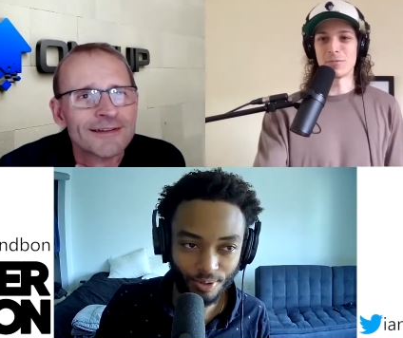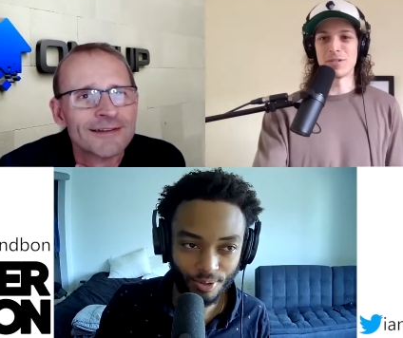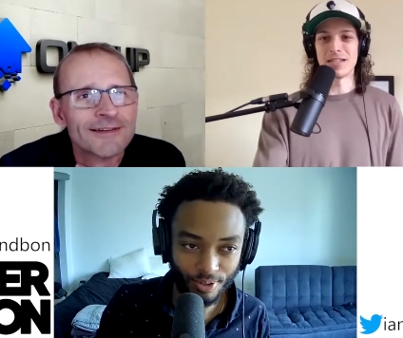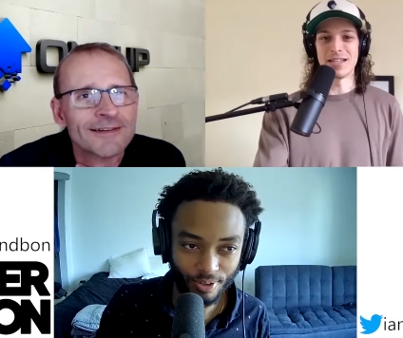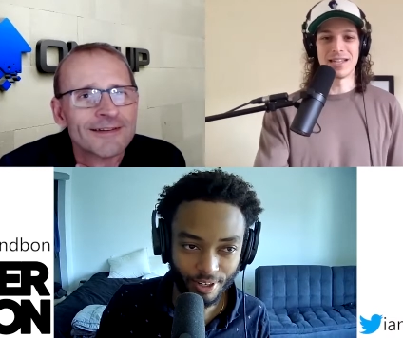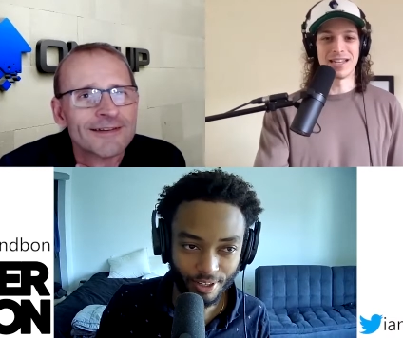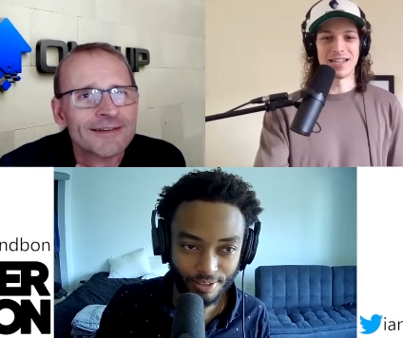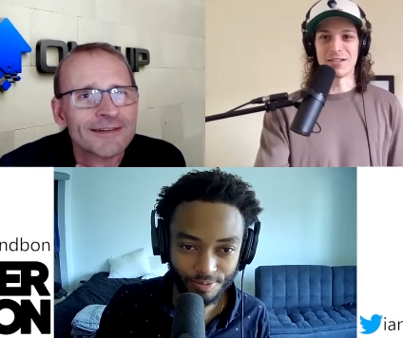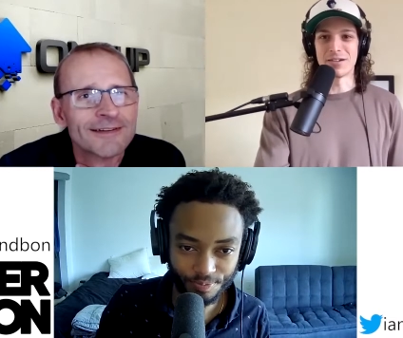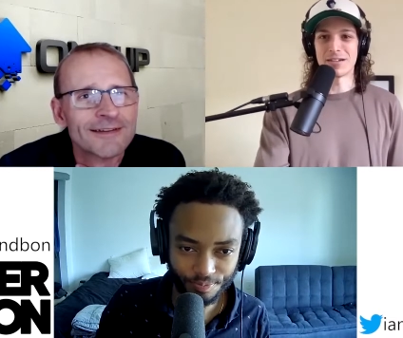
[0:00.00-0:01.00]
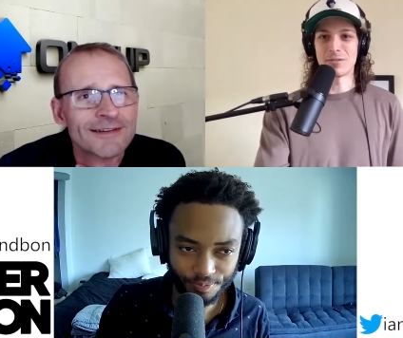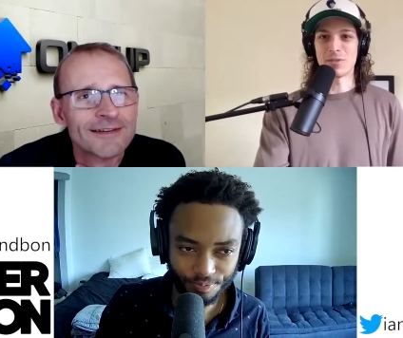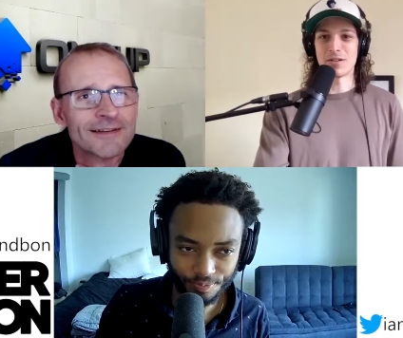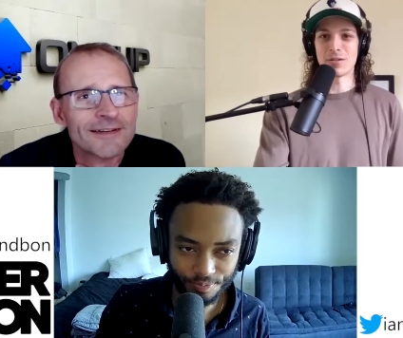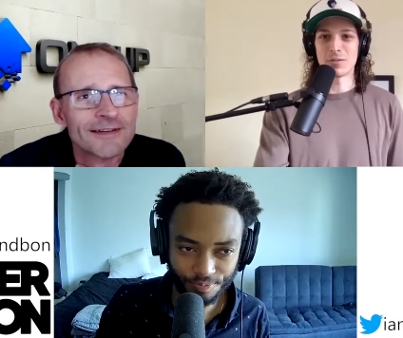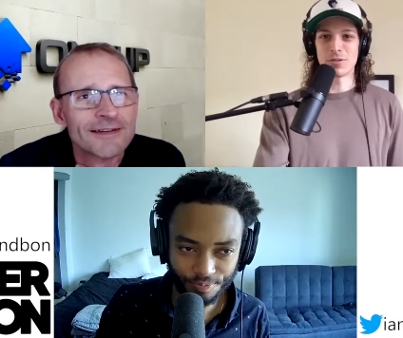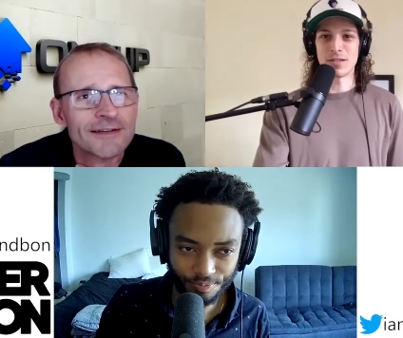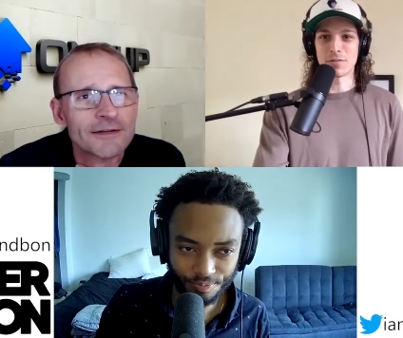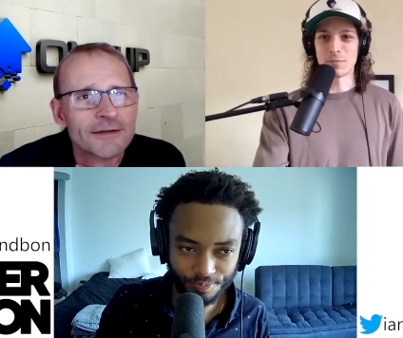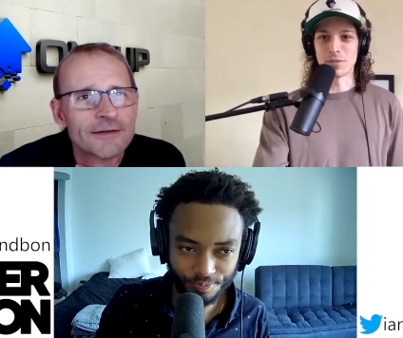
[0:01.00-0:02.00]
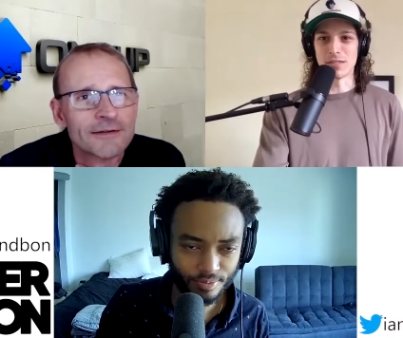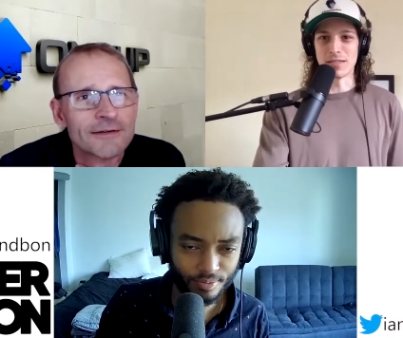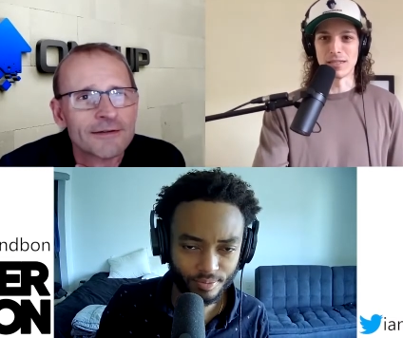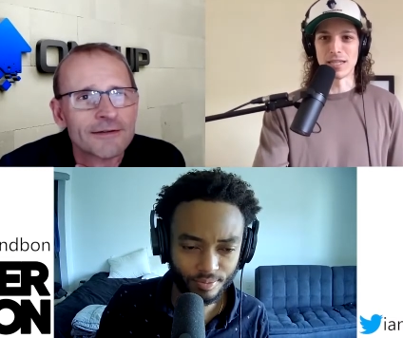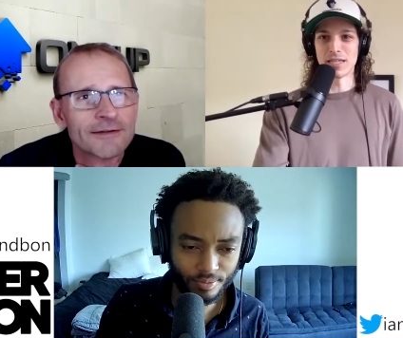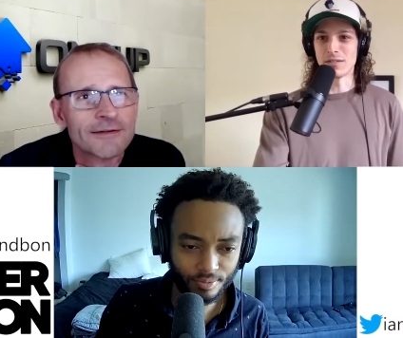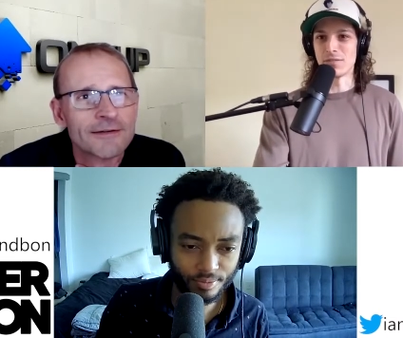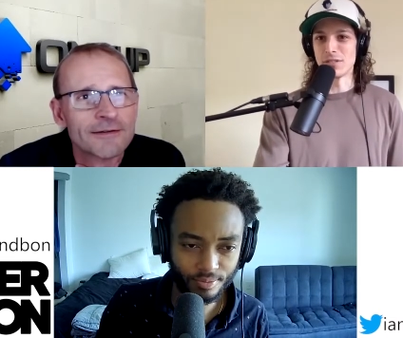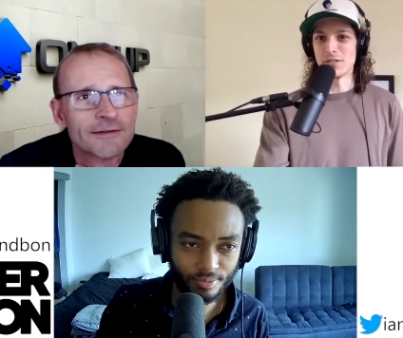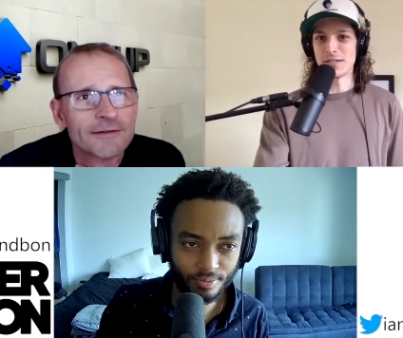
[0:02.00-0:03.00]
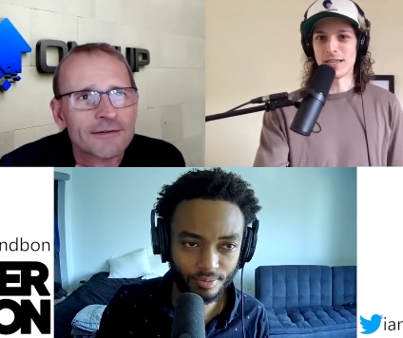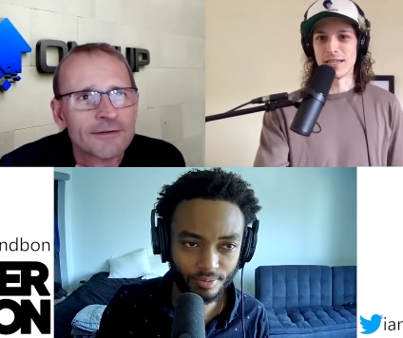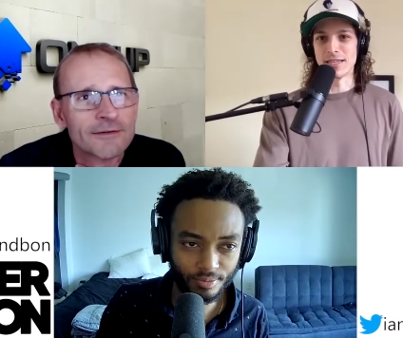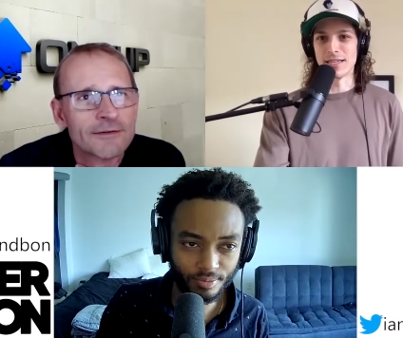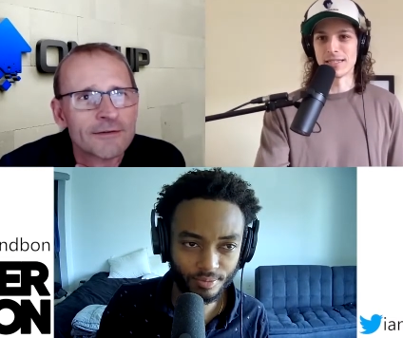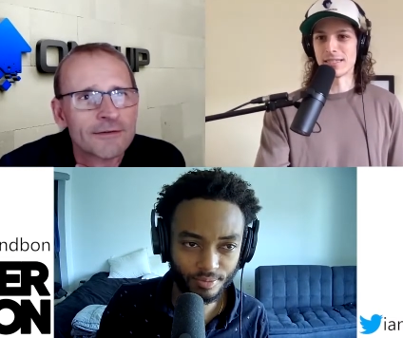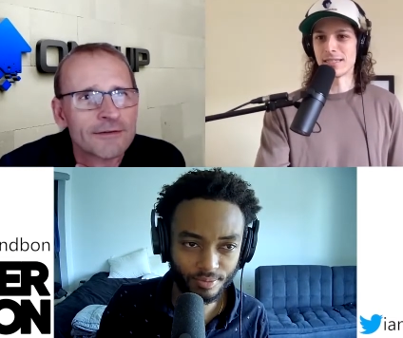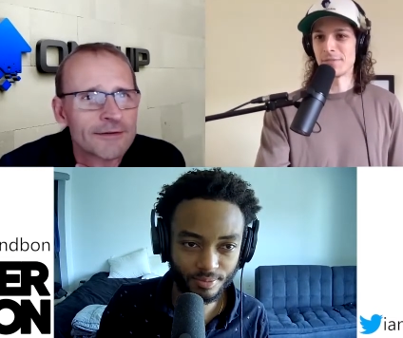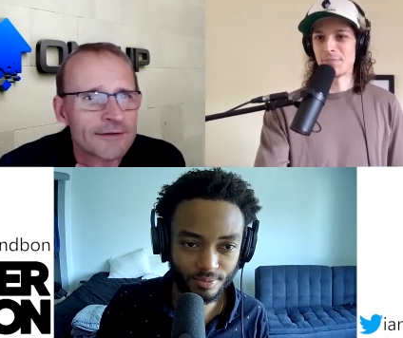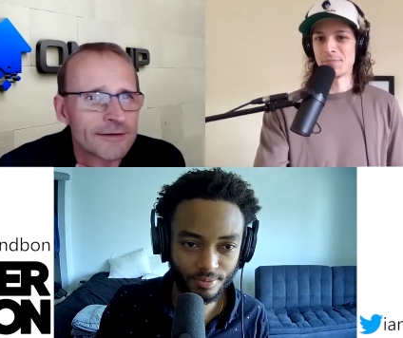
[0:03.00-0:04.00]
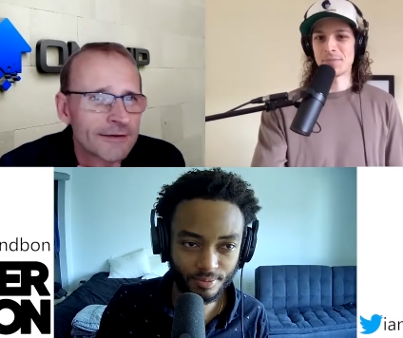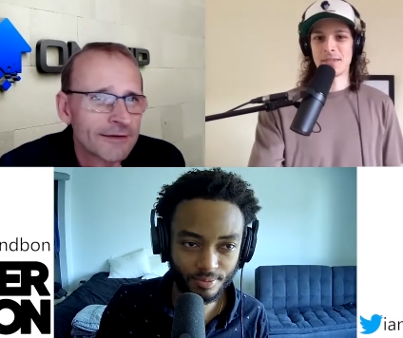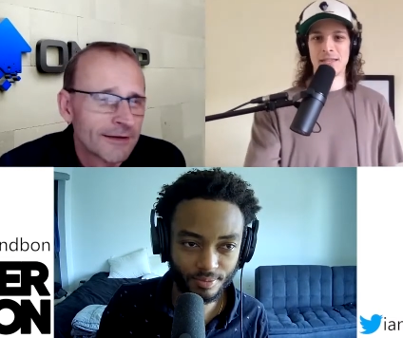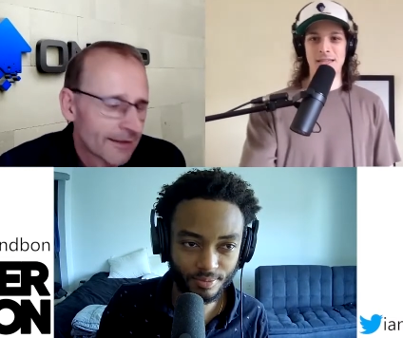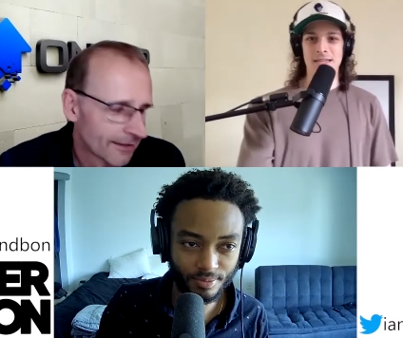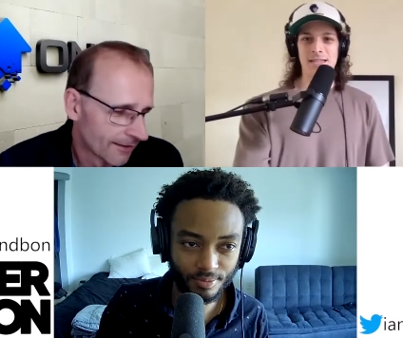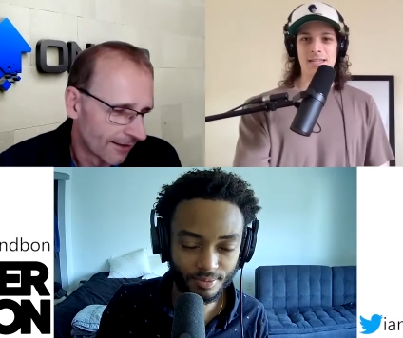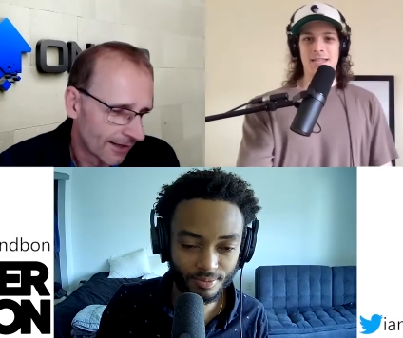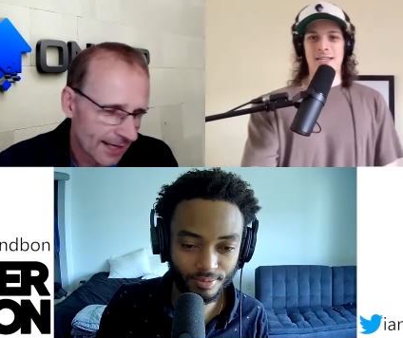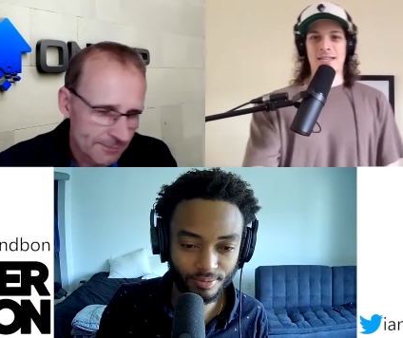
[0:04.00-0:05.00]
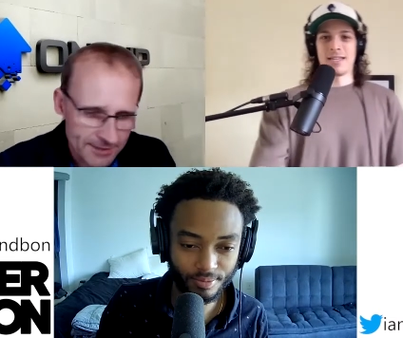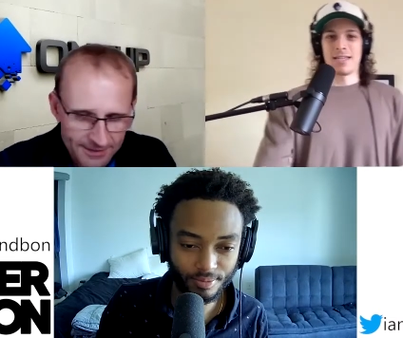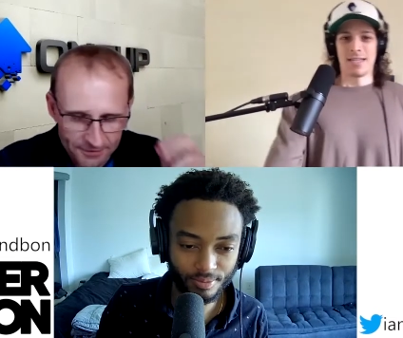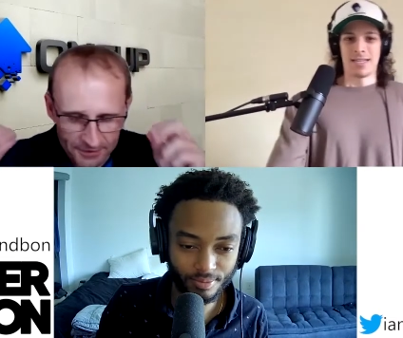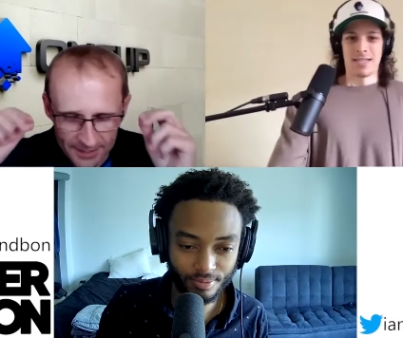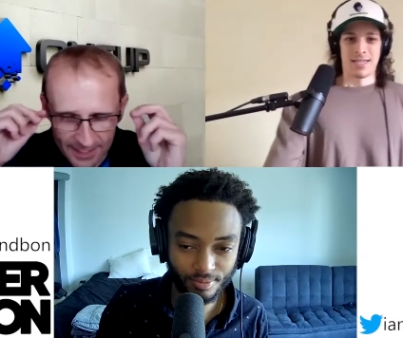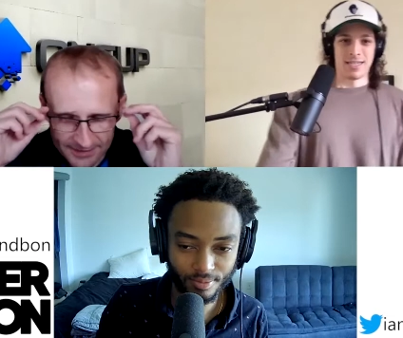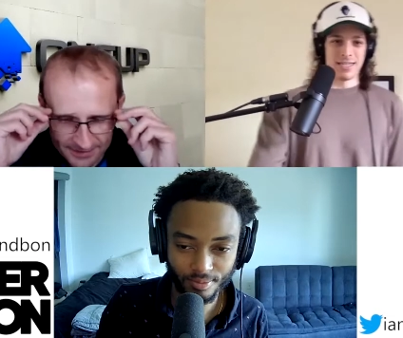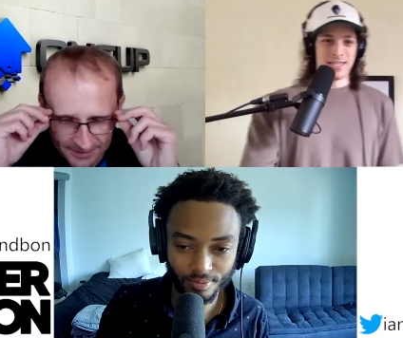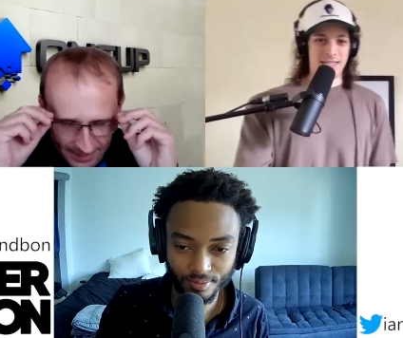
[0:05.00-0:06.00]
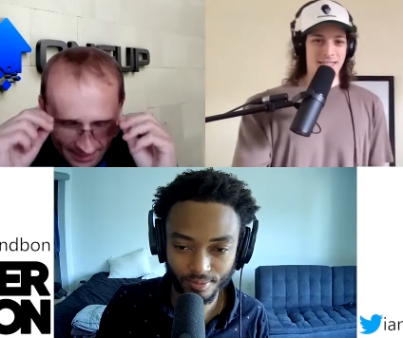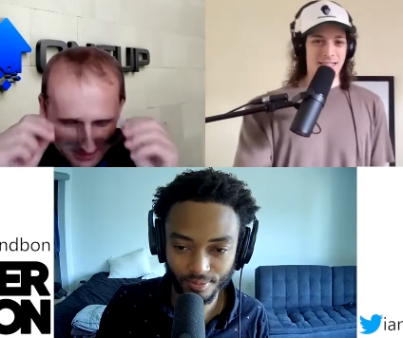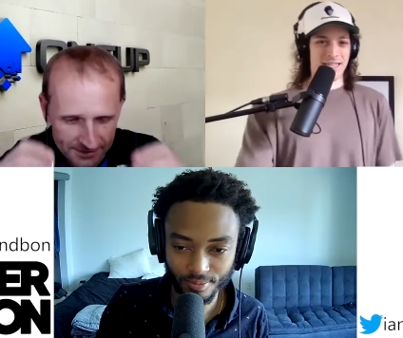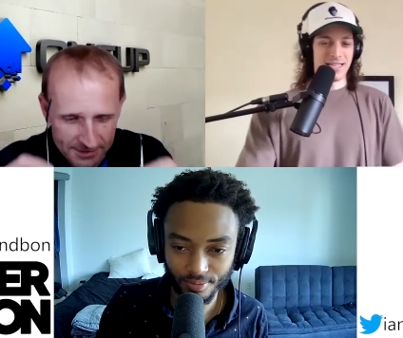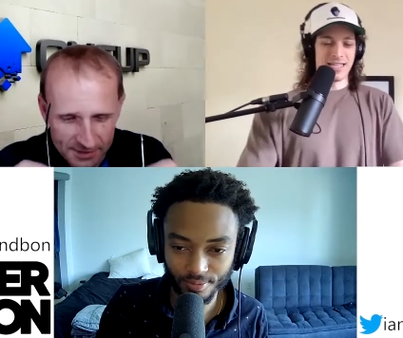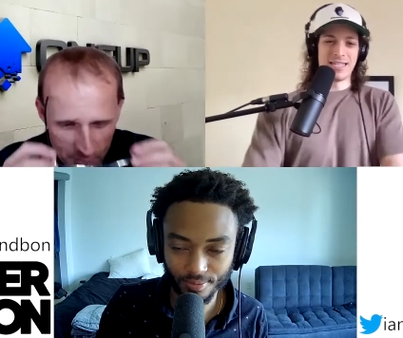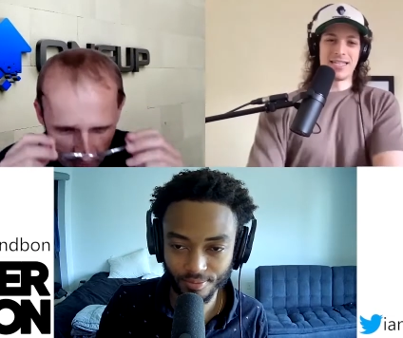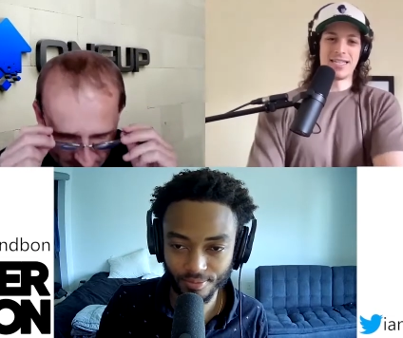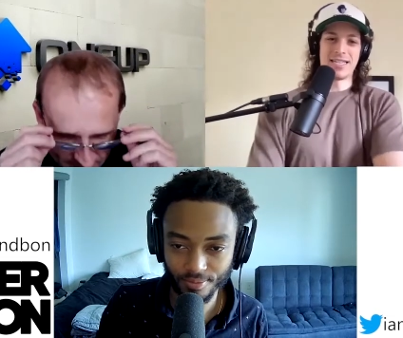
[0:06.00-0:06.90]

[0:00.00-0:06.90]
Speaker 1: coming. Great. You're coming all the way from the, the land of the UK, yes?
Speaker 2: I am the, the land the land at this point